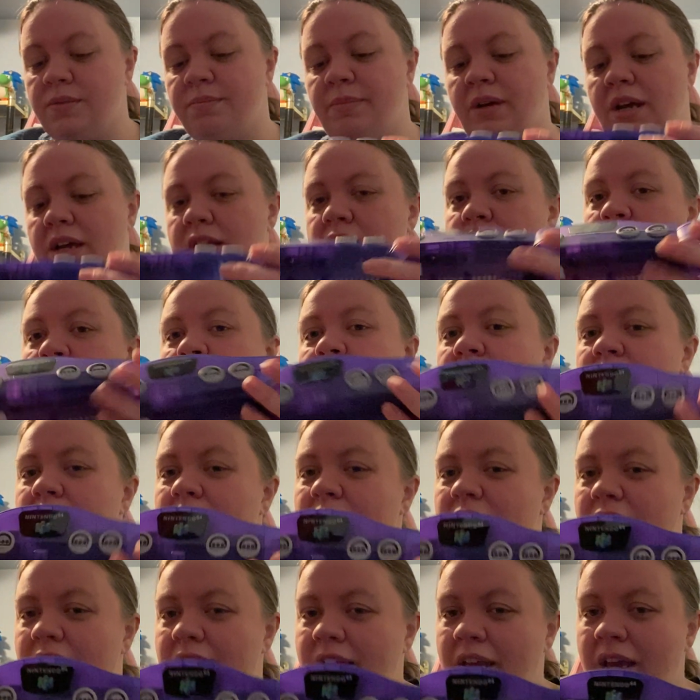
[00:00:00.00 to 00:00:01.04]
But
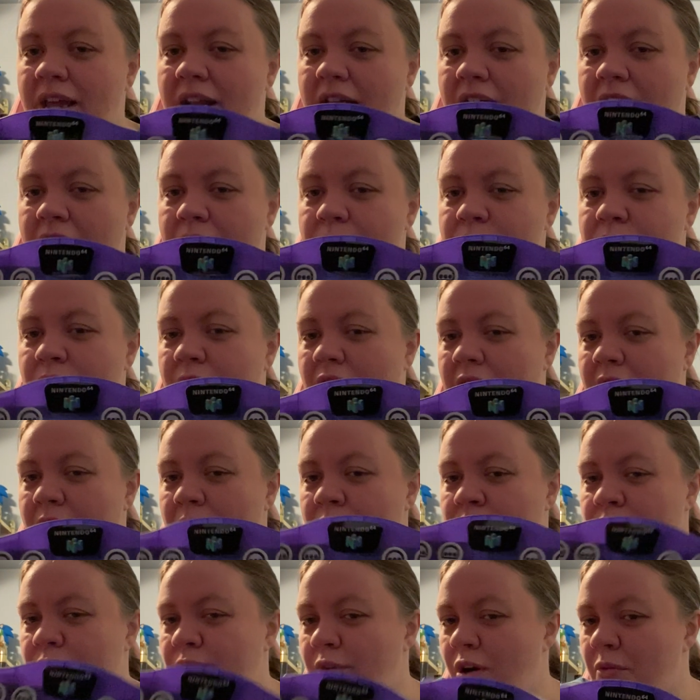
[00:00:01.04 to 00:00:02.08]
again,
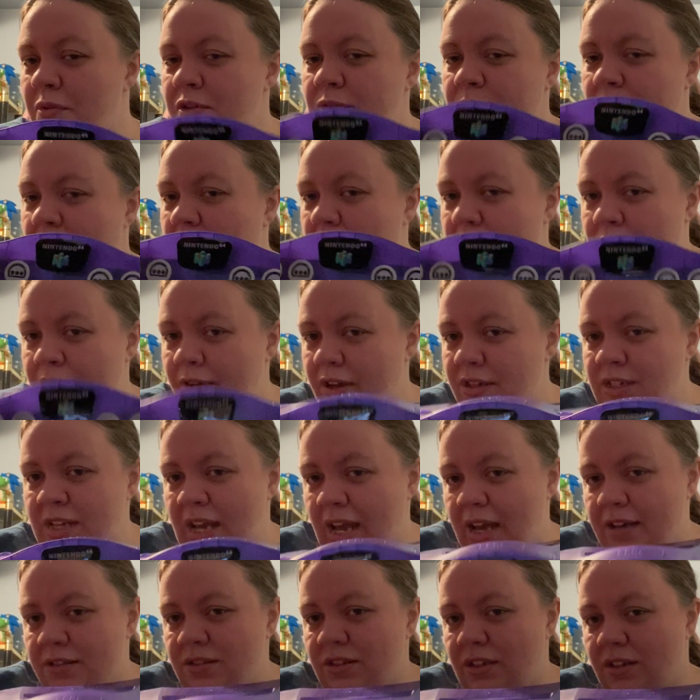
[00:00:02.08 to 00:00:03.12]
I've always wanted a
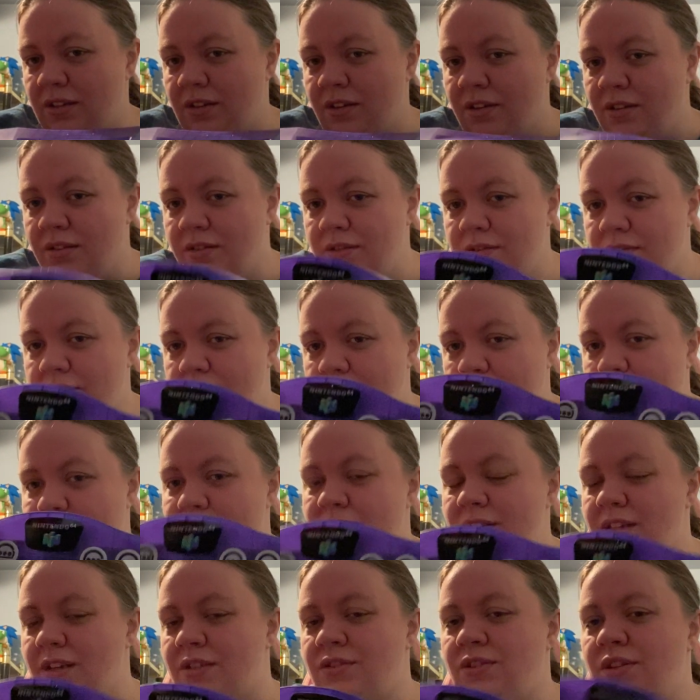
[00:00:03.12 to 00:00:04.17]
fantastic
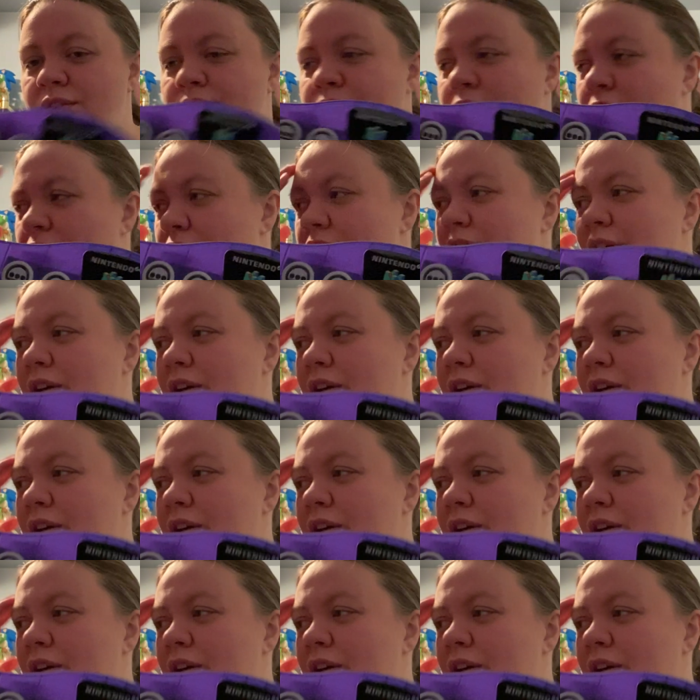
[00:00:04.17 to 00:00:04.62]
N64.